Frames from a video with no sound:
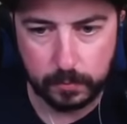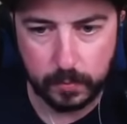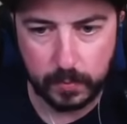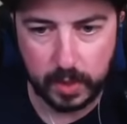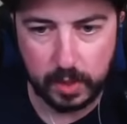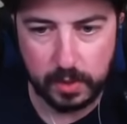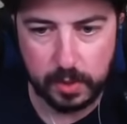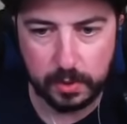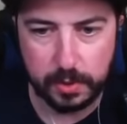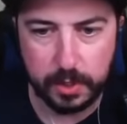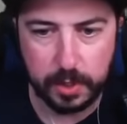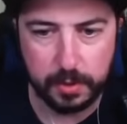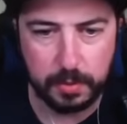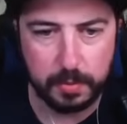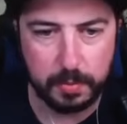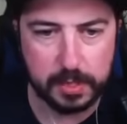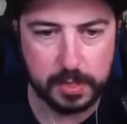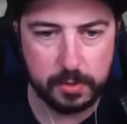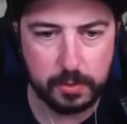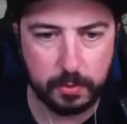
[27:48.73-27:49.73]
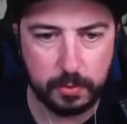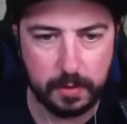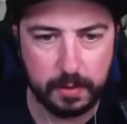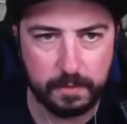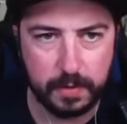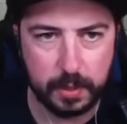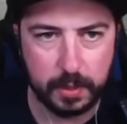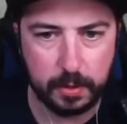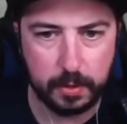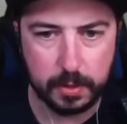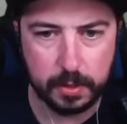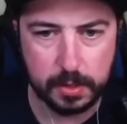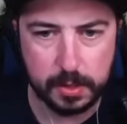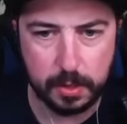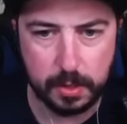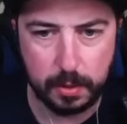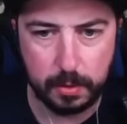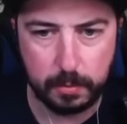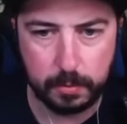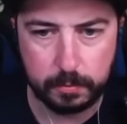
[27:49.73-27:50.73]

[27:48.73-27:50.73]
you'll know the best way to figure this out.